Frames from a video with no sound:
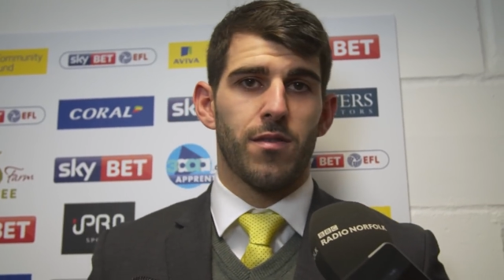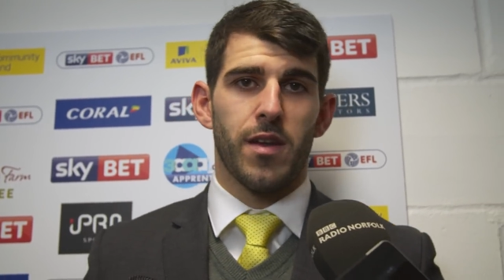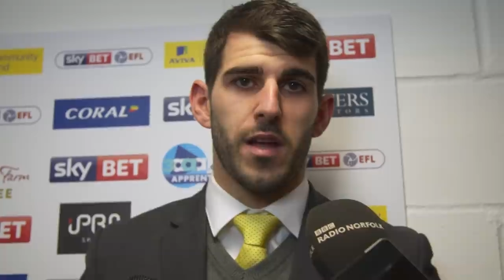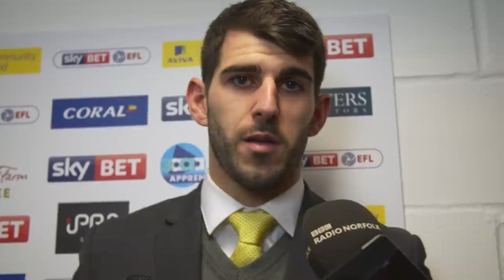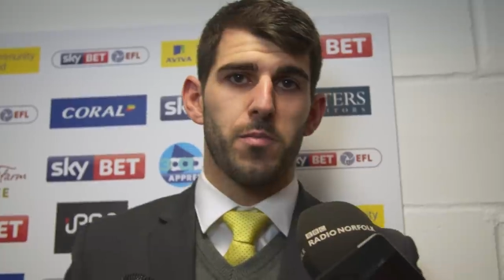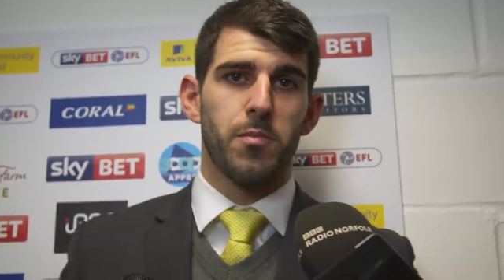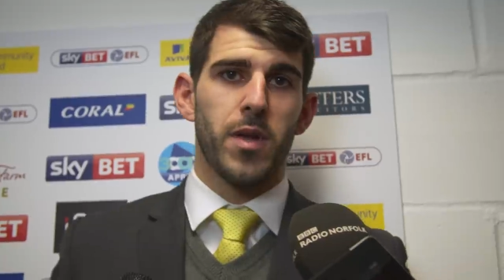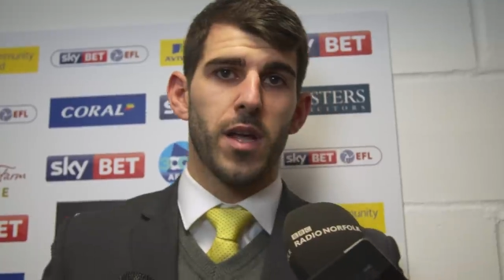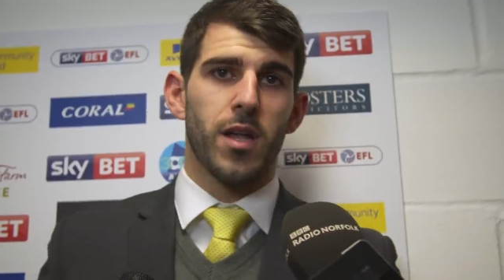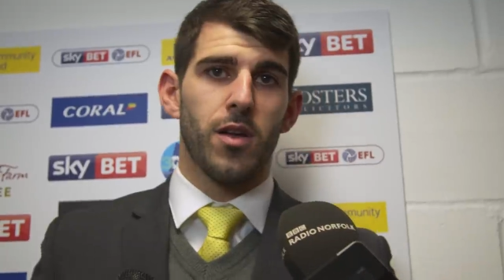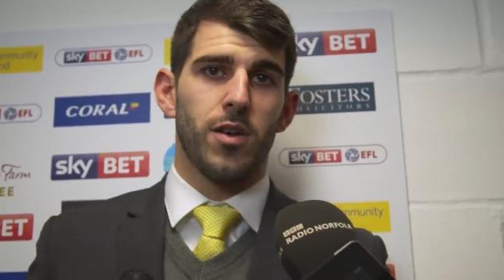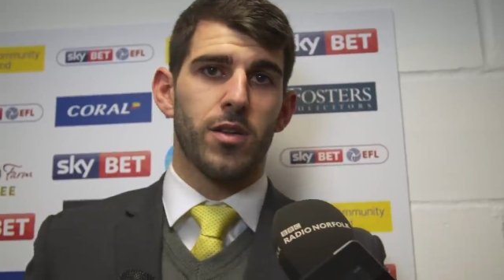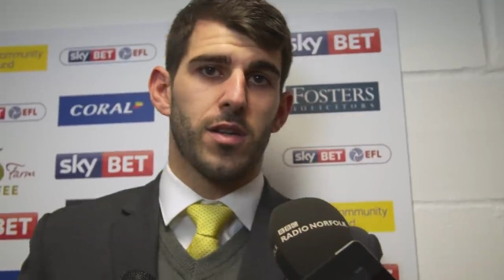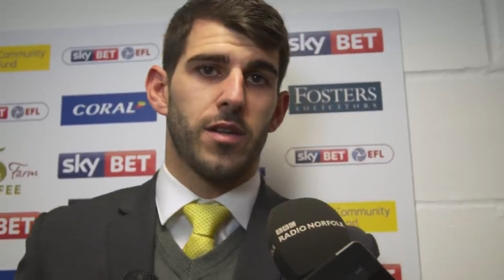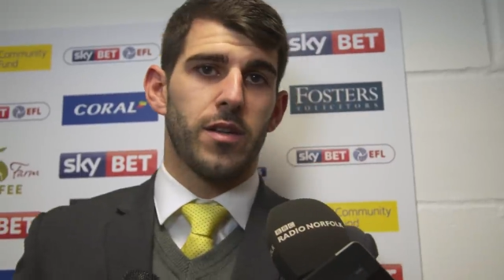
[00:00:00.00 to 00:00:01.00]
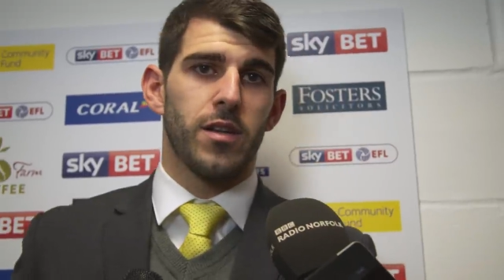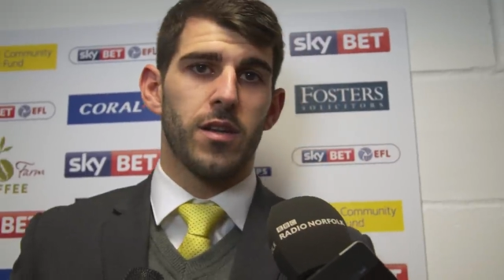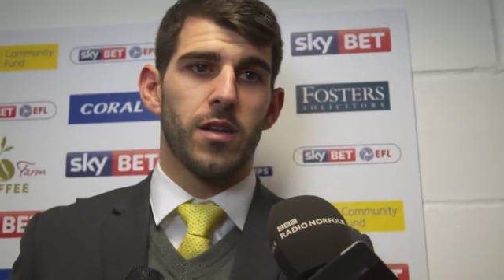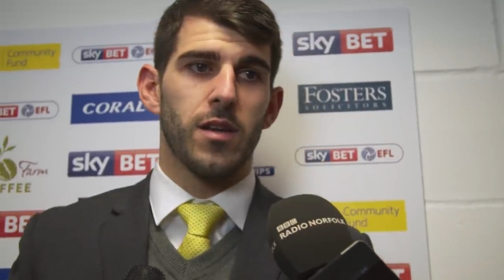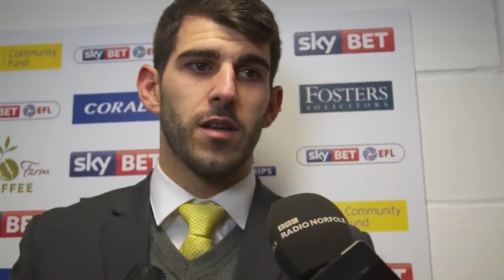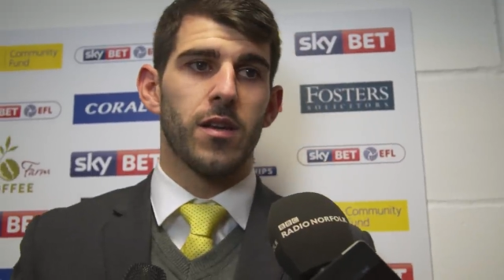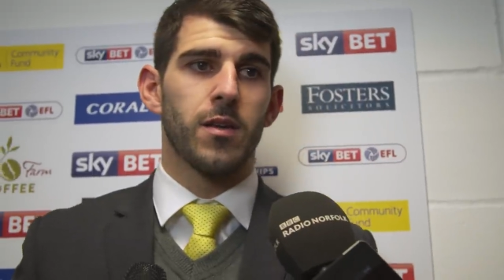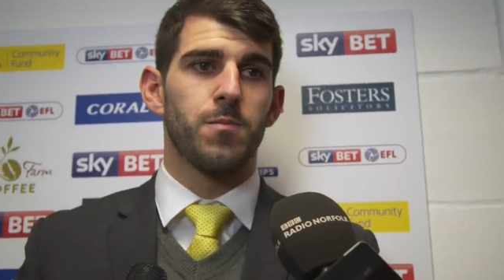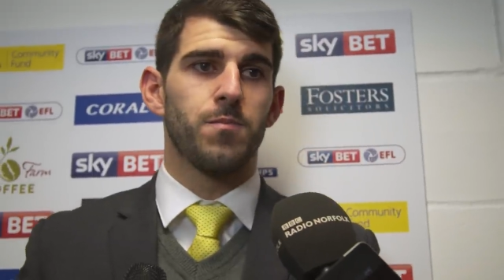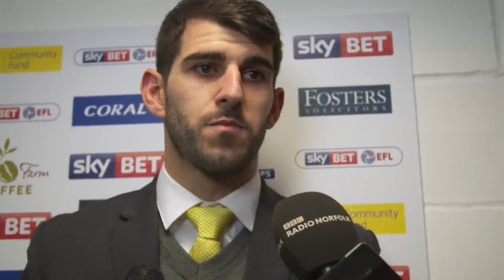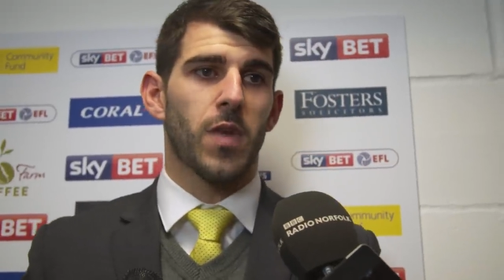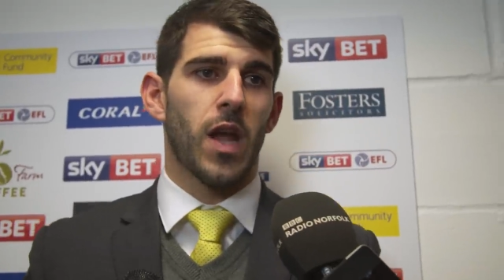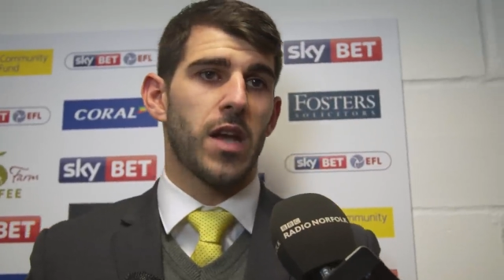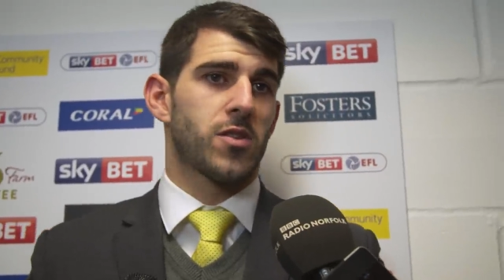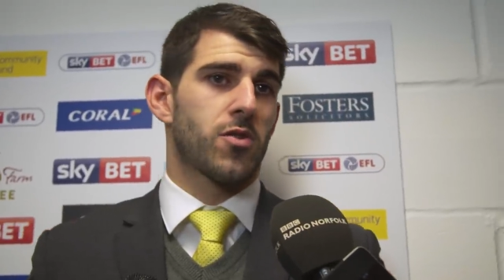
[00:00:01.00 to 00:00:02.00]
helped me a lot, and
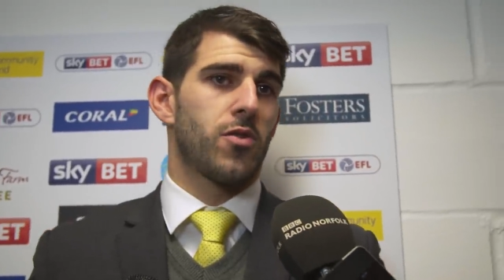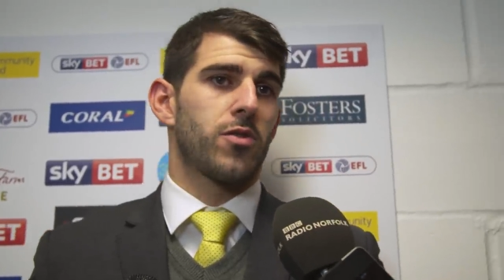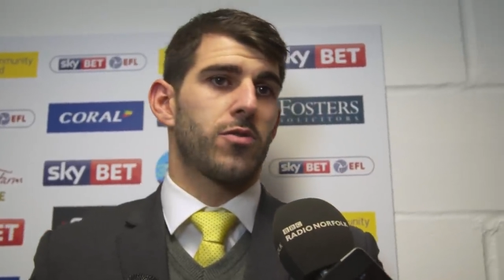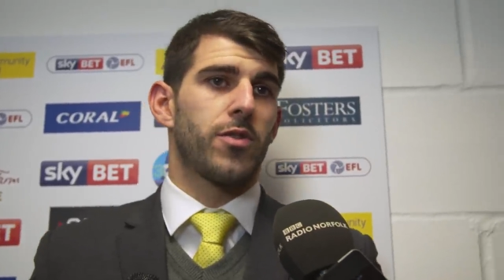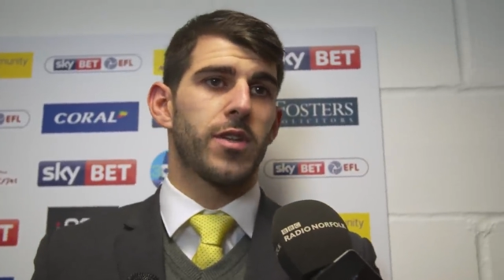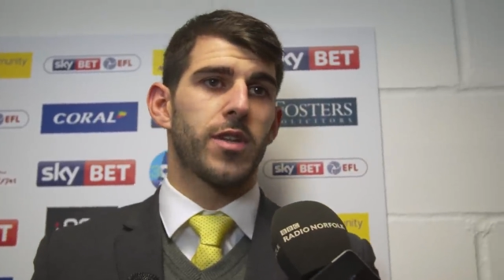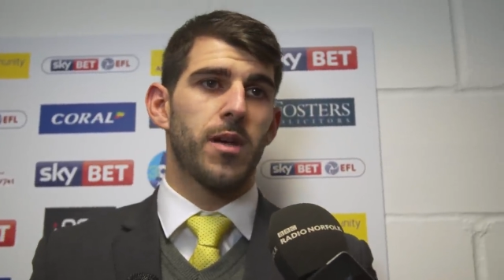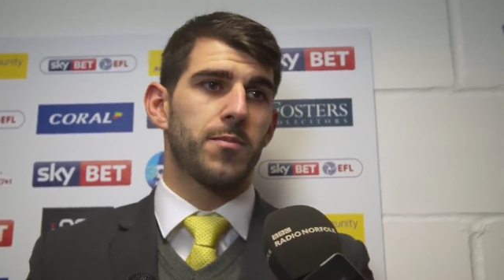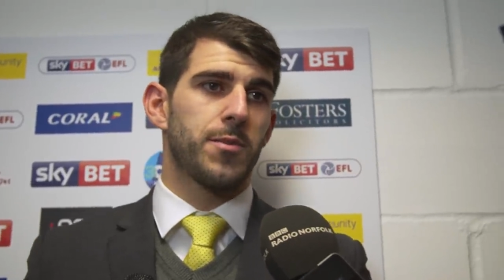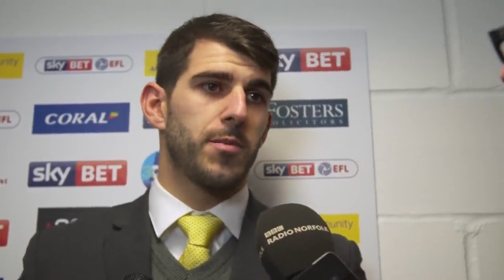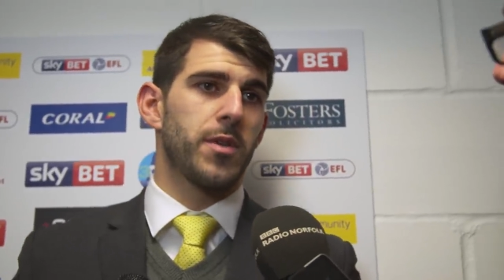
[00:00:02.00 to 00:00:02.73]
uh, I scored three times.